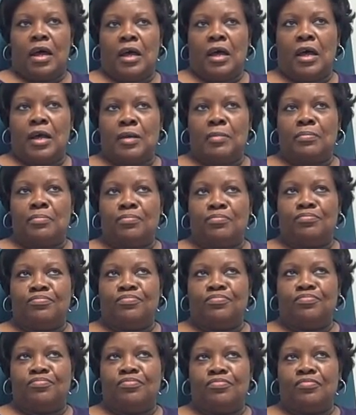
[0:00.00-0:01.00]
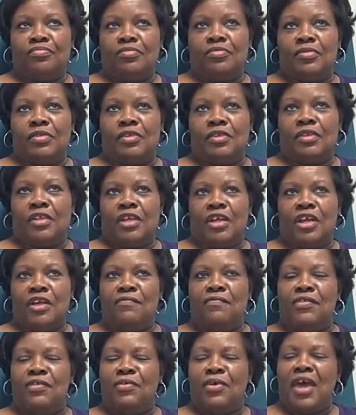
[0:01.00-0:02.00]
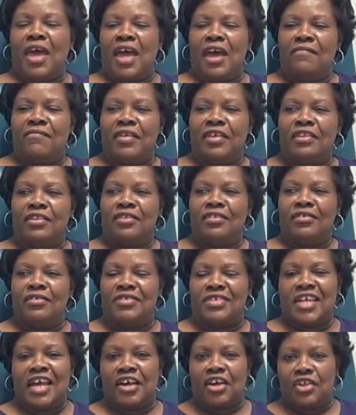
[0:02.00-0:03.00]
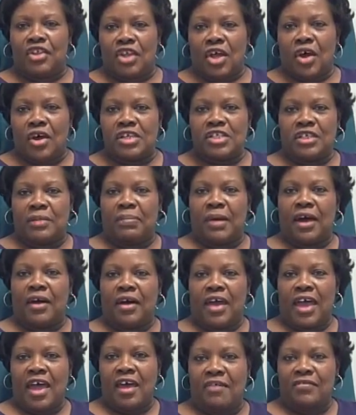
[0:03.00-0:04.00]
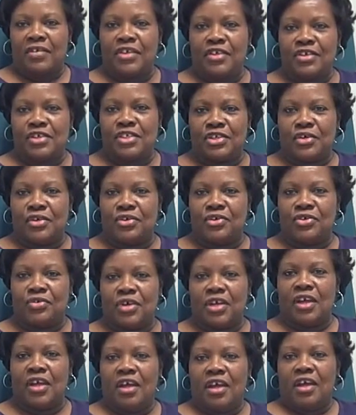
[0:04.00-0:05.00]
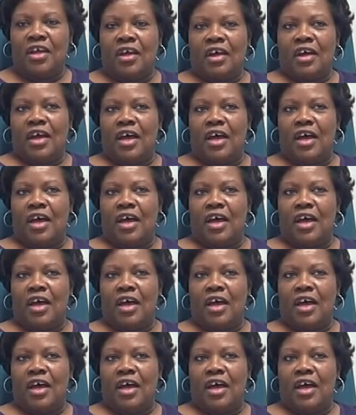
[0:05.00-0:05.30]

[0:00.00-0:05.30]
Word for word: Um, if you haven't second thoughts about having the surgery,